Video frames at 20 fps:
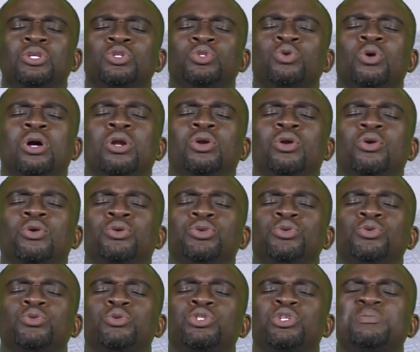to allow
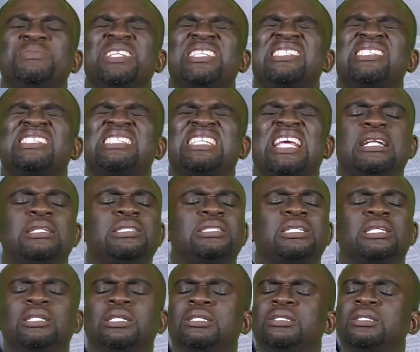you to be
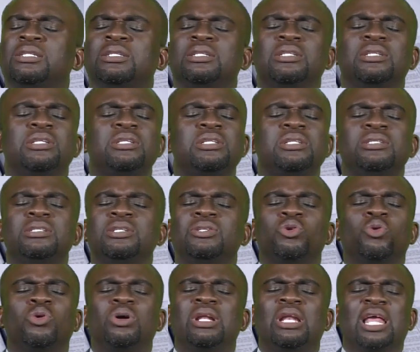center in
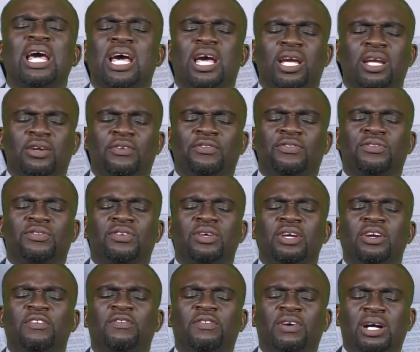our lives,
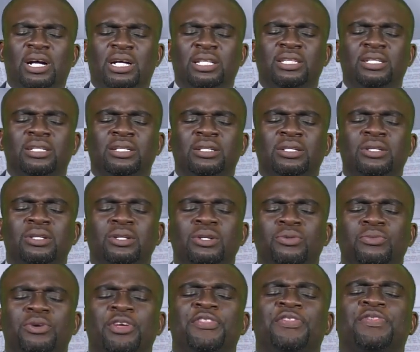Father.
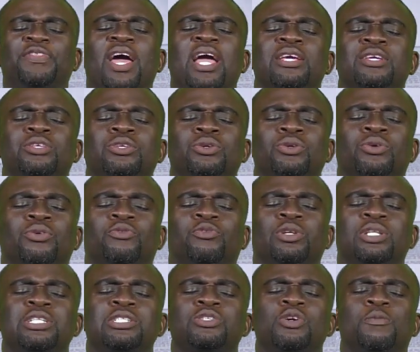We thank you
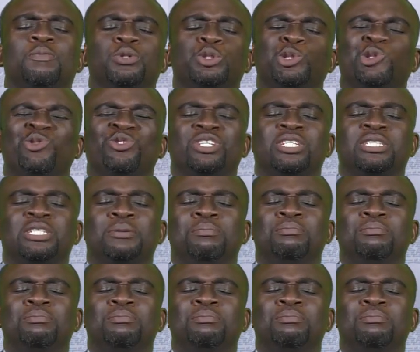for this opportunity.